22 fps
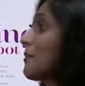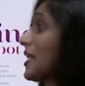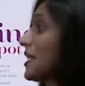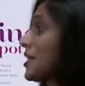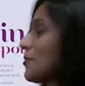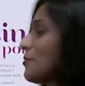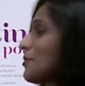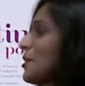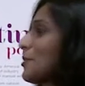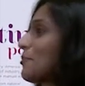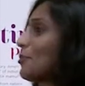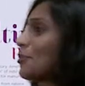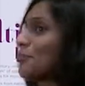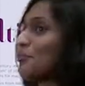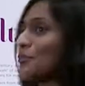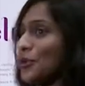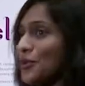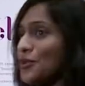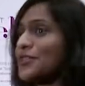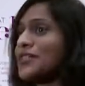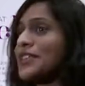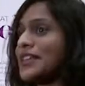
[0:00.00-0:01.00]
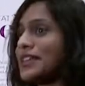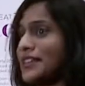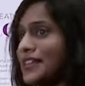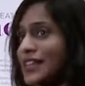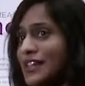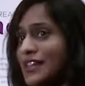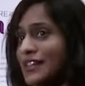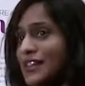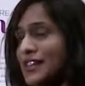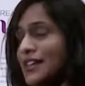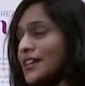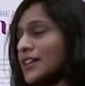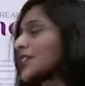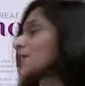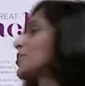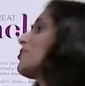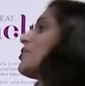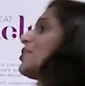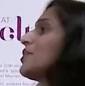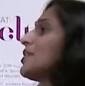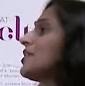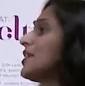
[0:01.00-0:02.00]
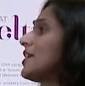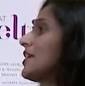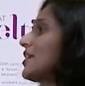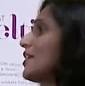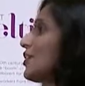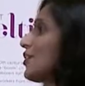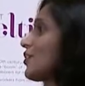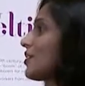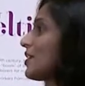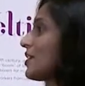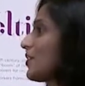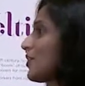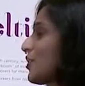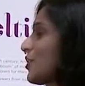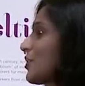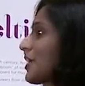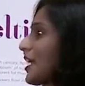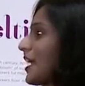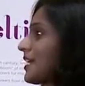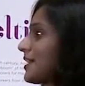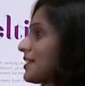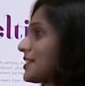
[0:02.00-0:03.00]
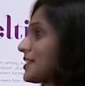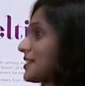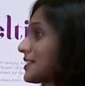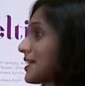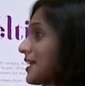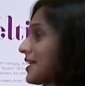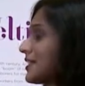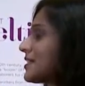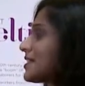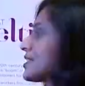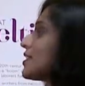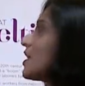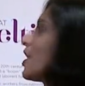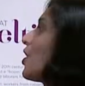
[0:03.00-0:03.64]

many people, both in the Indian community here and in the United States,